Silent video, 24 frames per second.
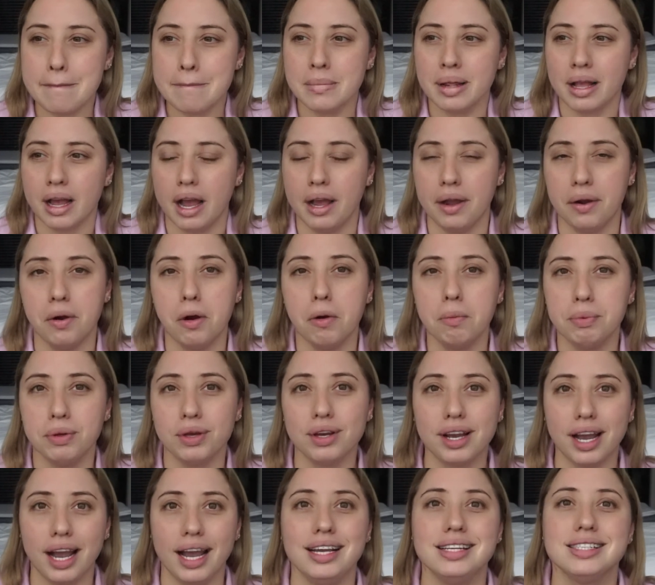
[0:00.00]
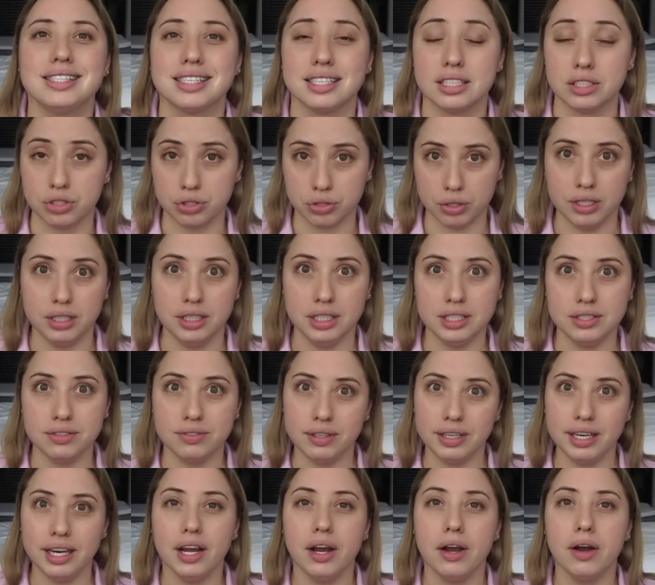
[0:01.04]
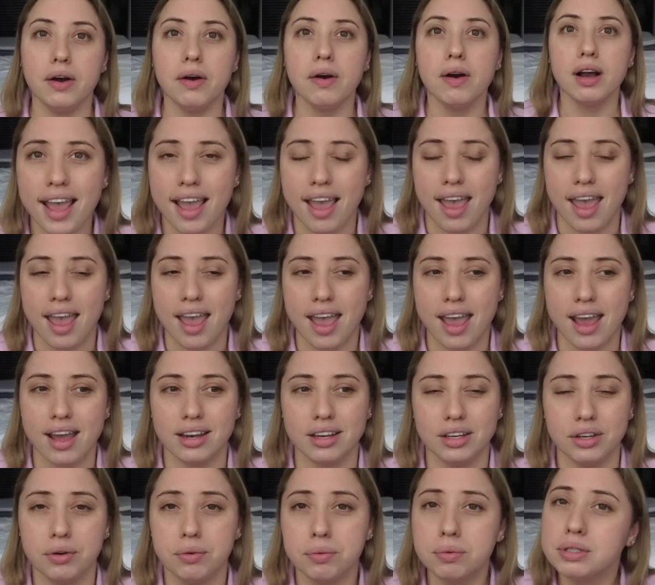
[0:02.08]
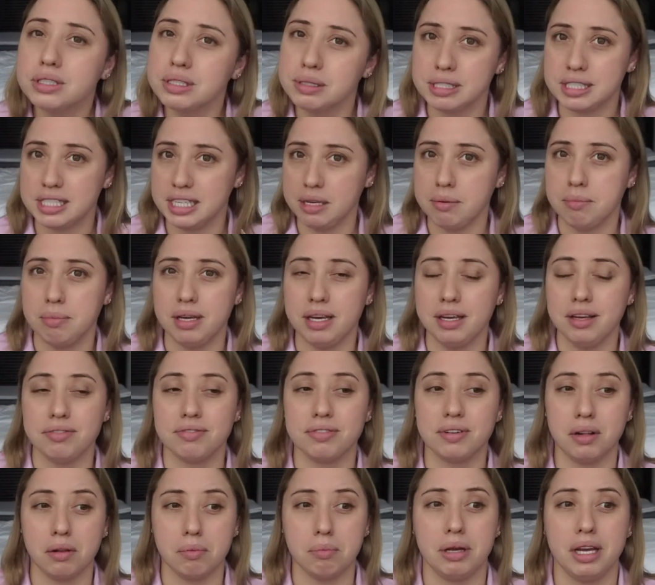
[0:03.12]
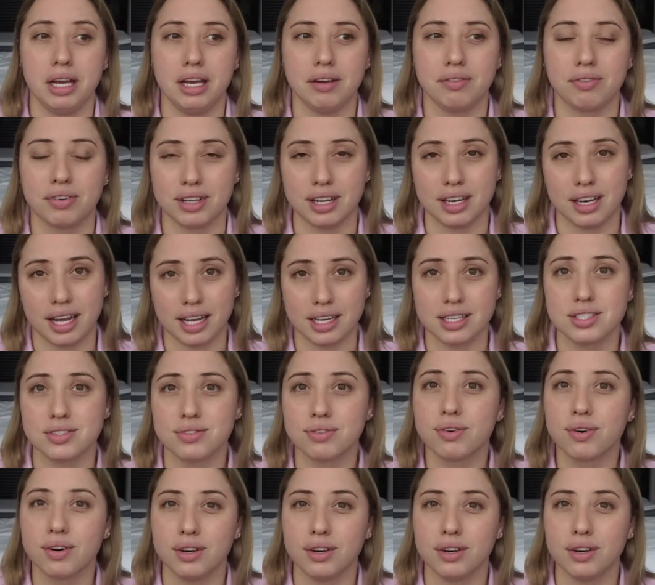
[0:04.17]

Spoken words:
I hope you guys enjoyed this video, and you will see me filming for the next 4